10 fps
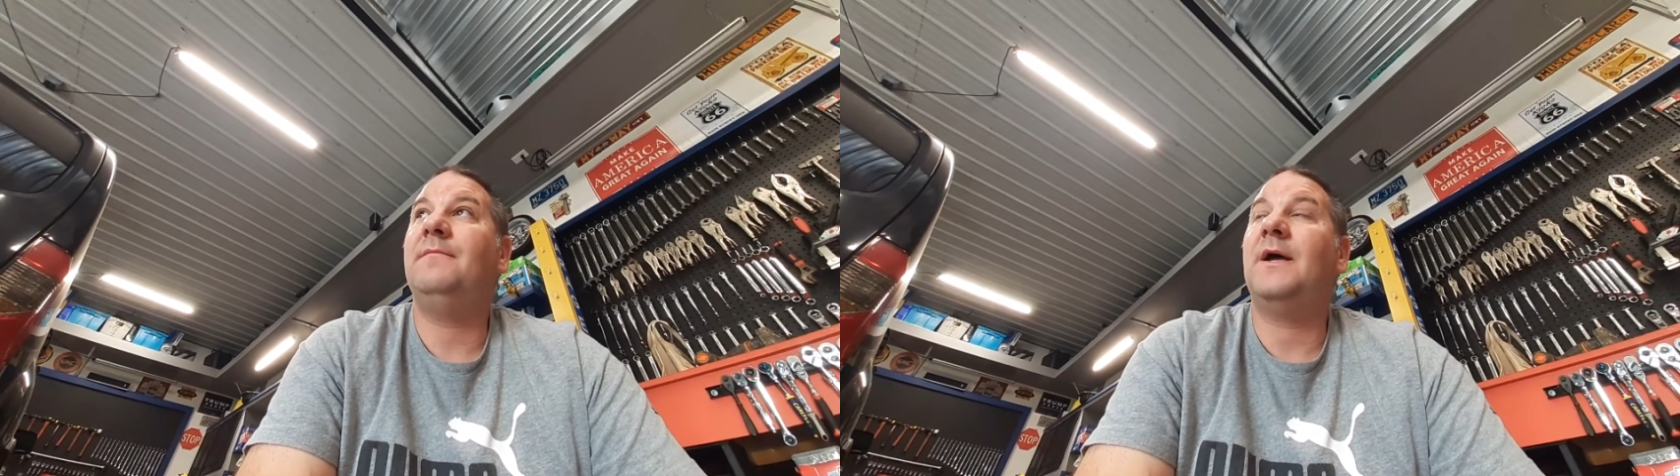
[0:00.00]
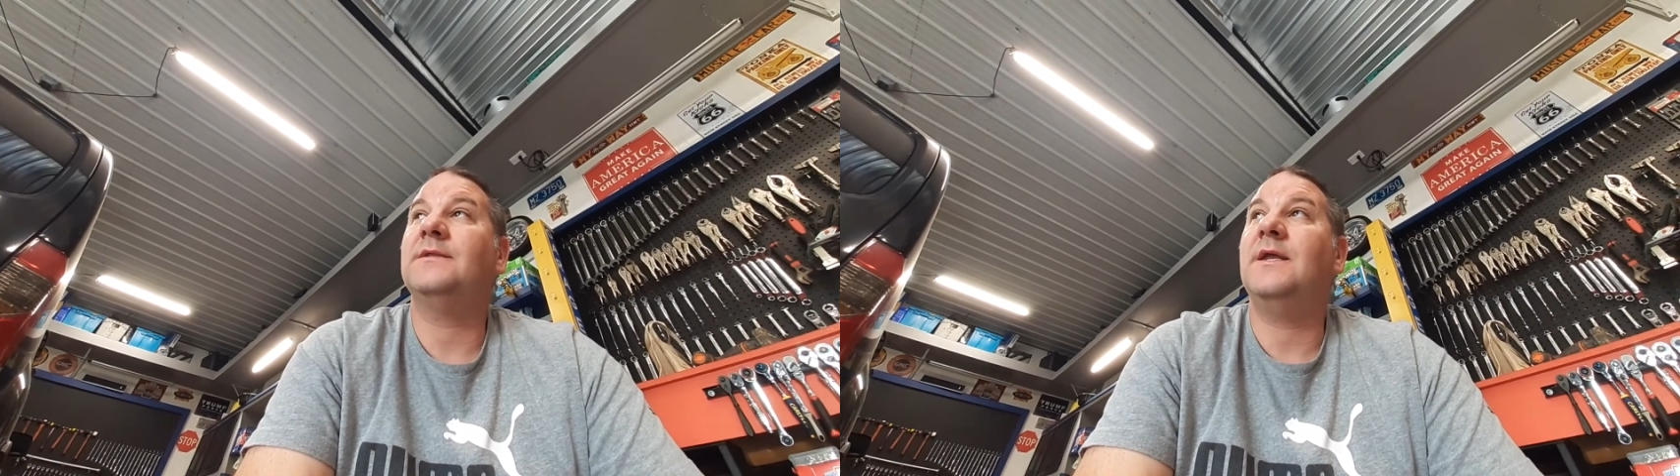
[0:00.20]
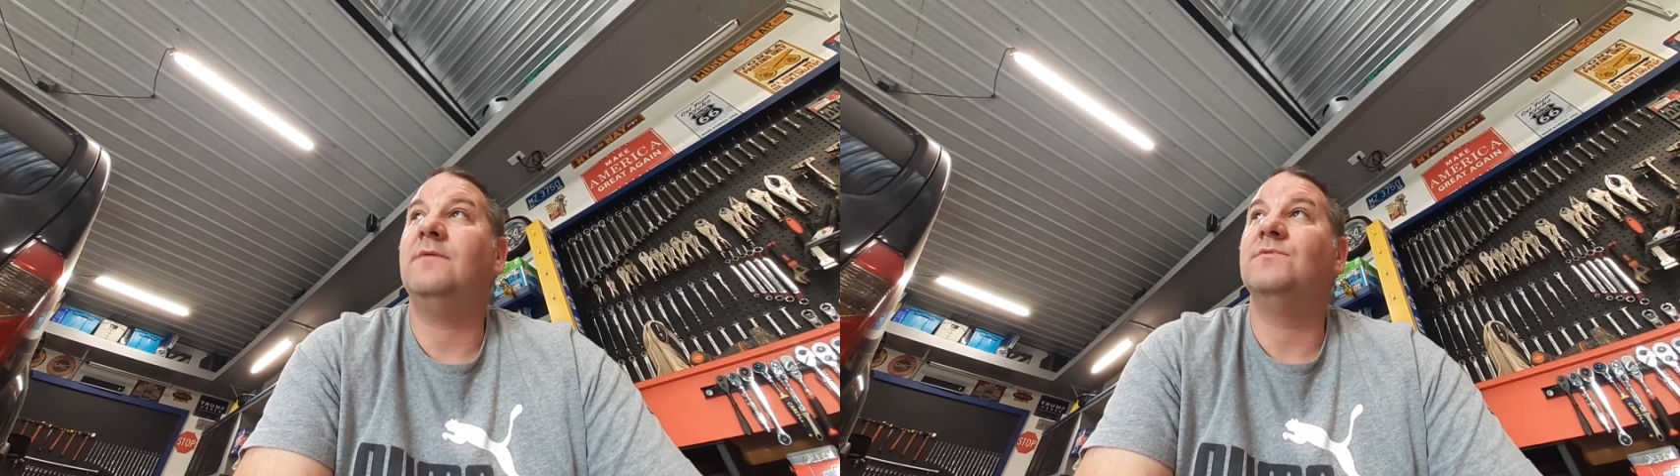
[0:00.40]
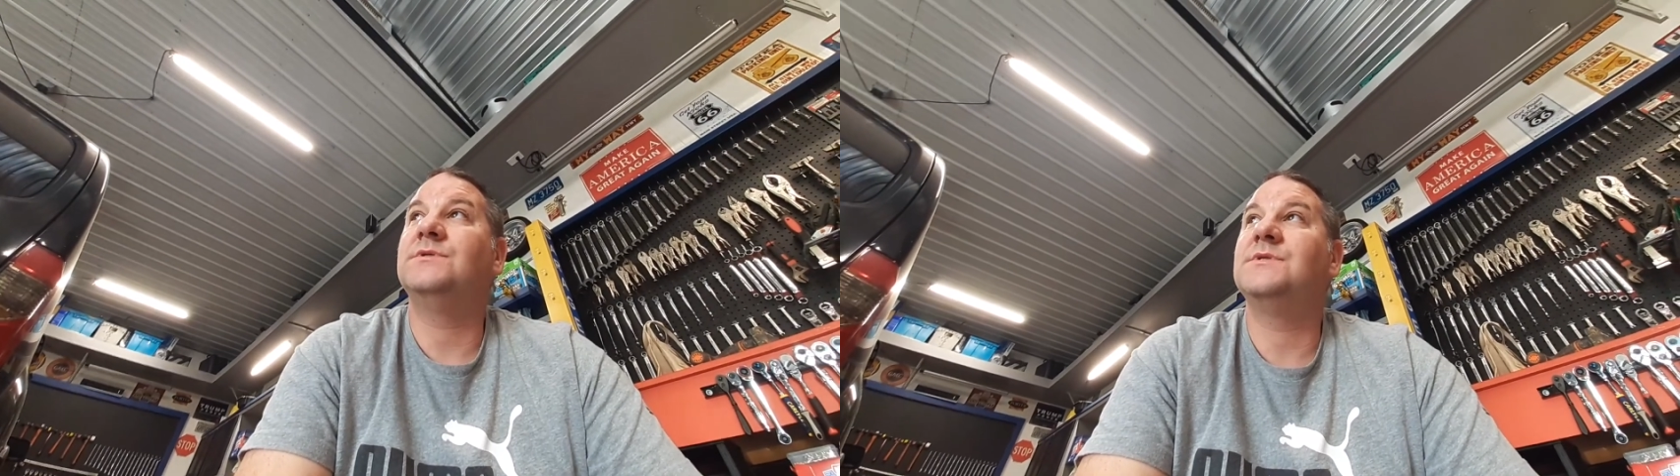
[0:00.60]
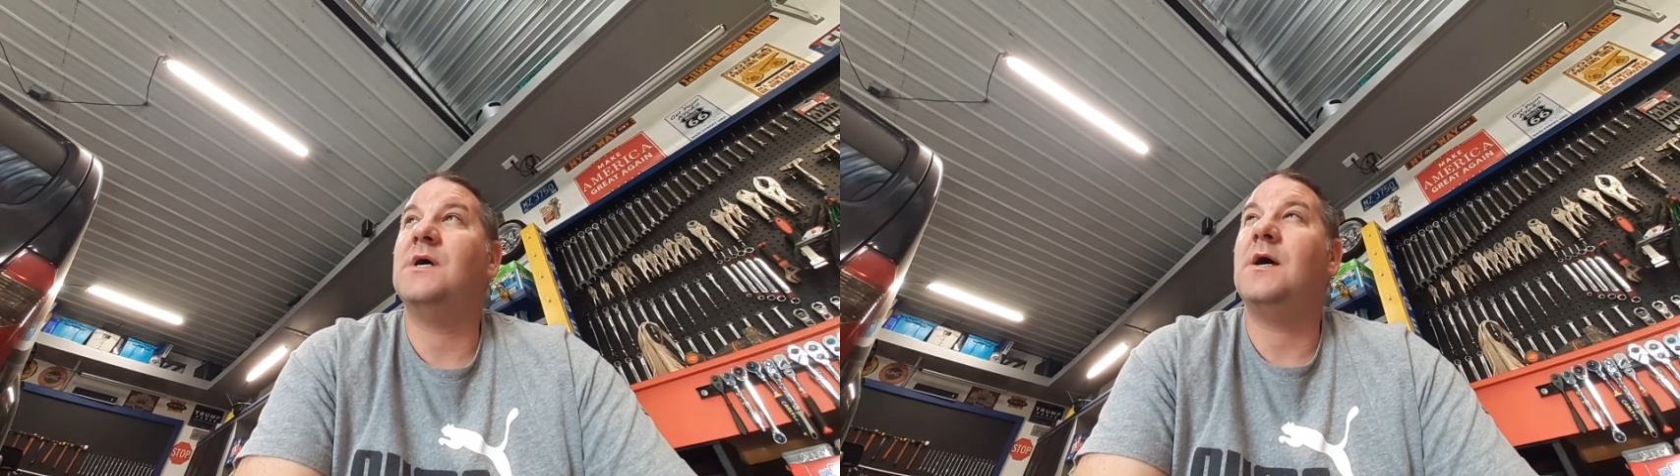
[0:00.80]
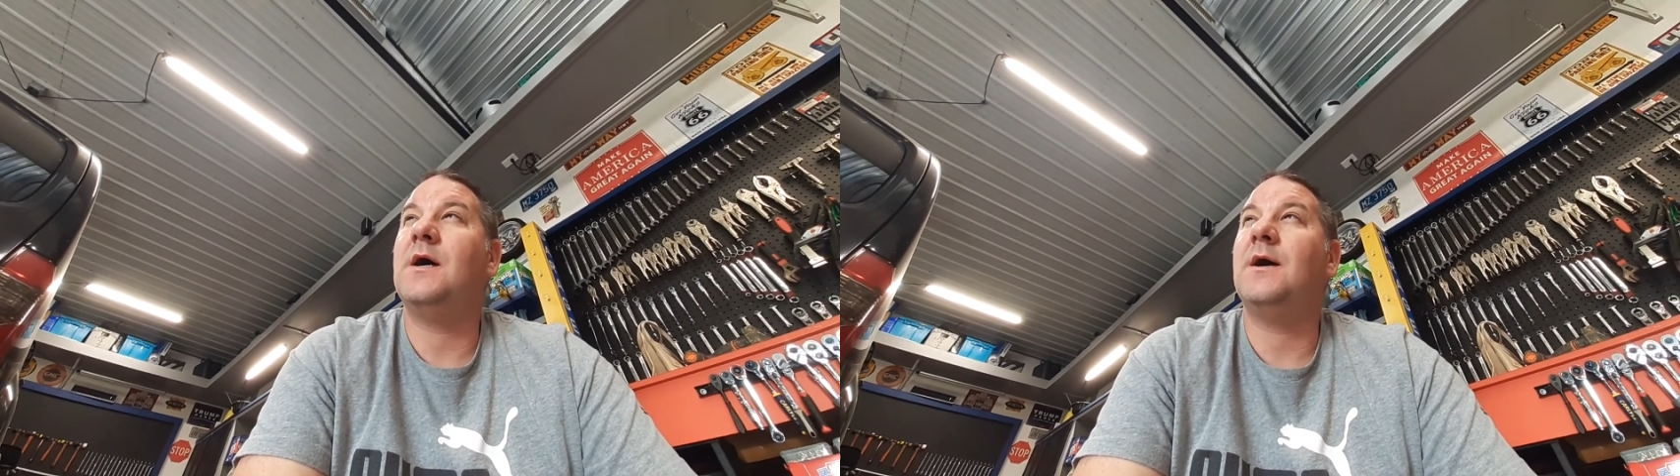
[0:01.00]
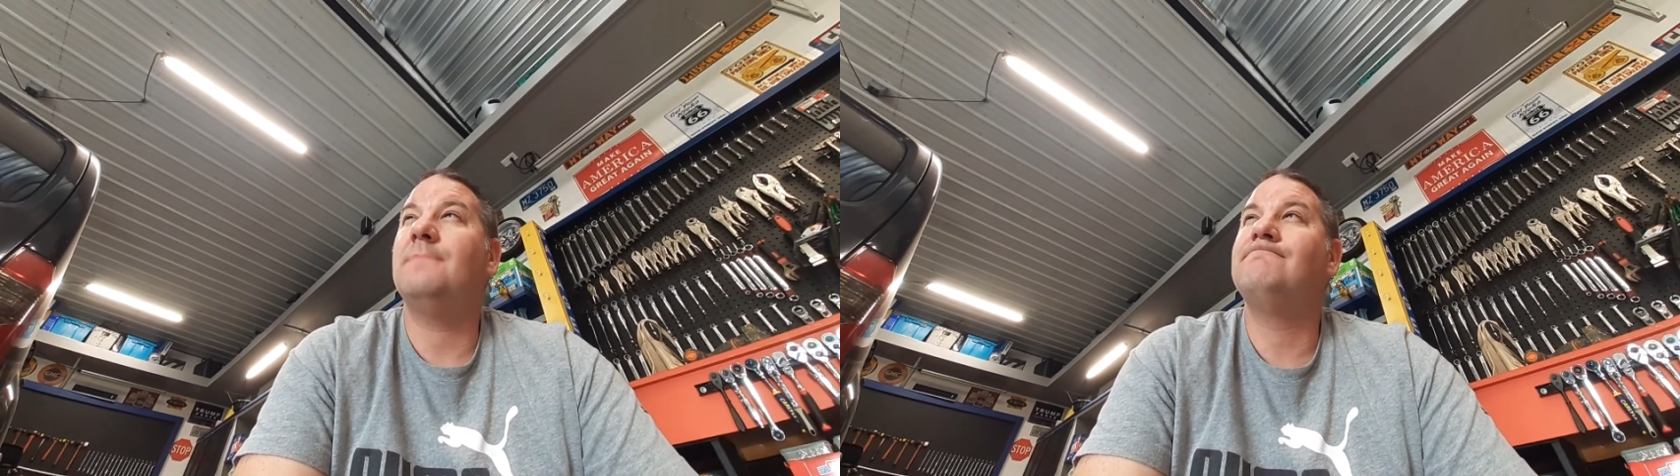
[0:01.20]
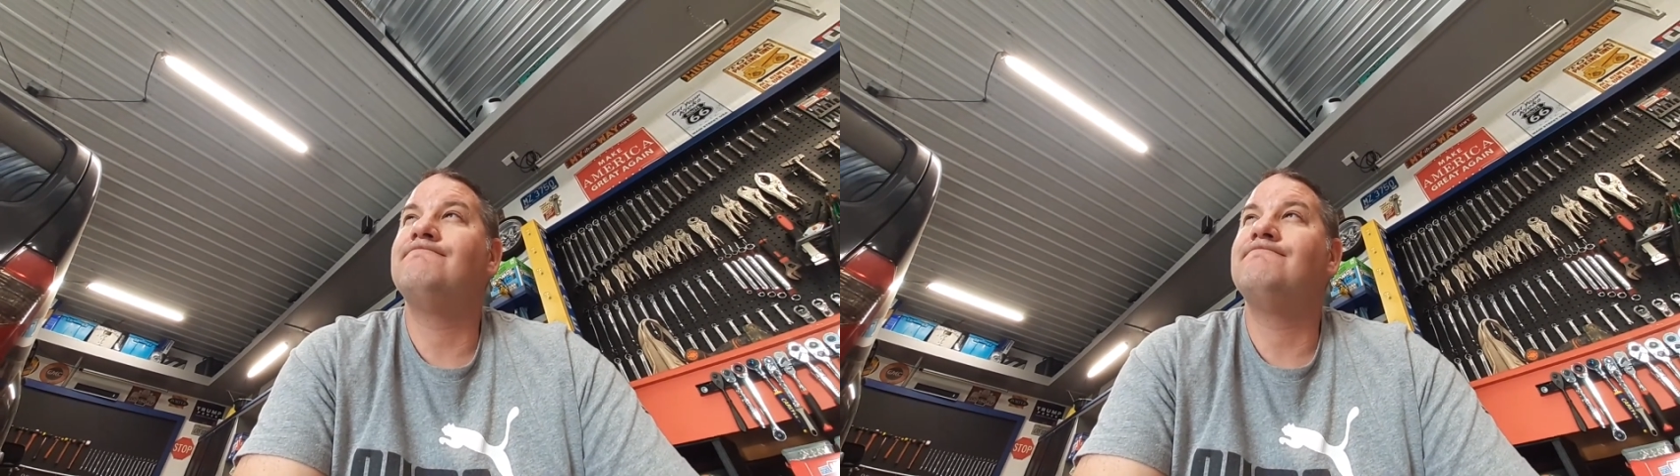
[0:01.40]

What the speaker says: I think it was, I